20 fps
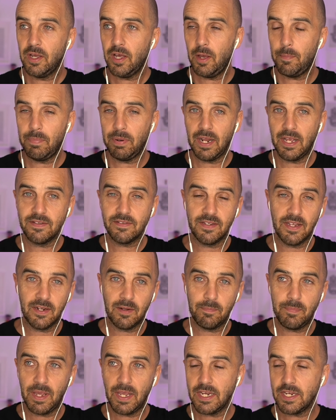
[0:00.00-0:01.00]
a place near
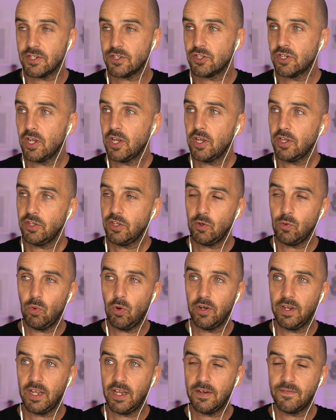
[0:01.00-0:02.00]
the beach, you
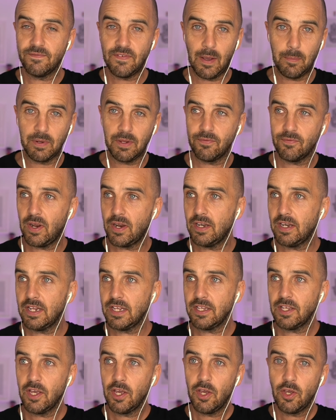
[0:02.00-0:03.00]
wanted family friendly,